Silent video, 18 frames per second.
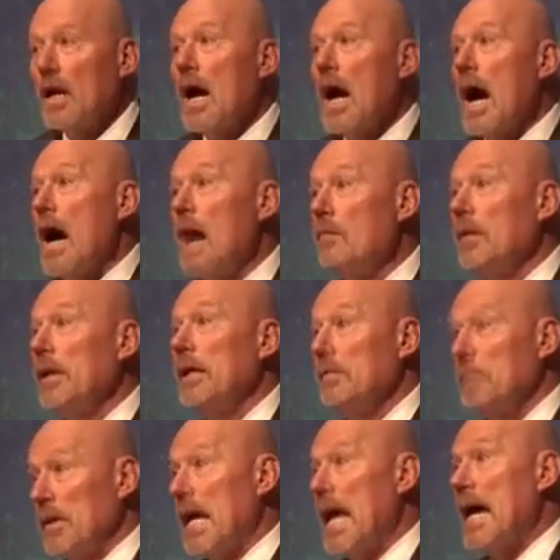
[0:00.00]
How
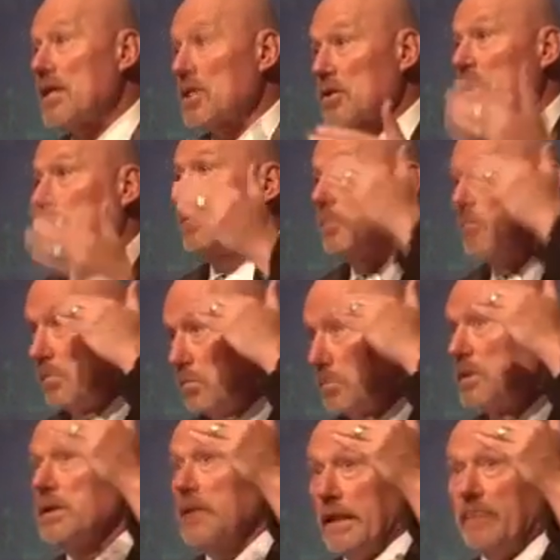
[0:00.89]
many but actually
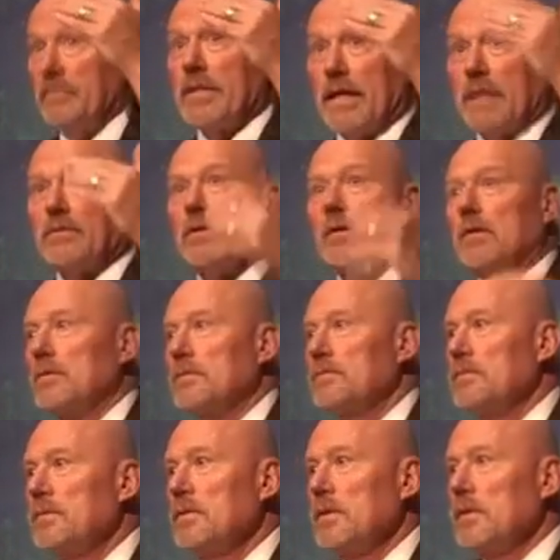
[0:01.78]
believe that though?
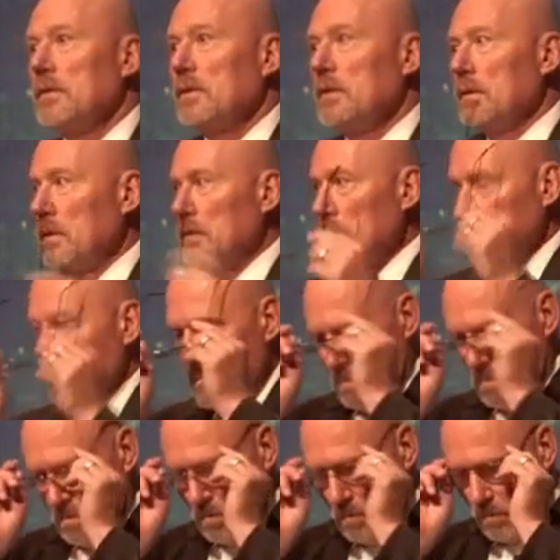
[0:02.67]
Amen.
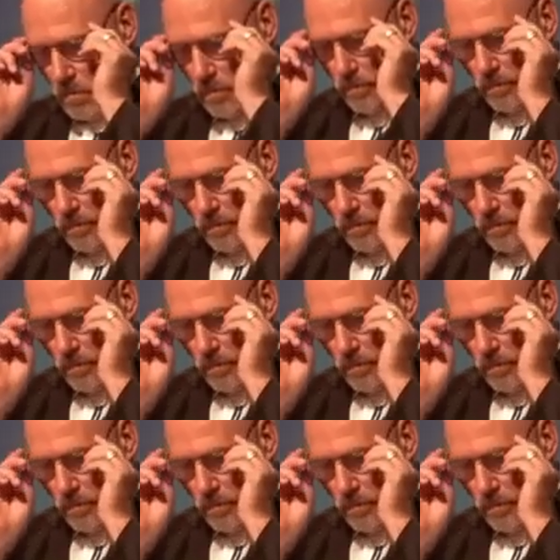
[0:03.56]
Yes.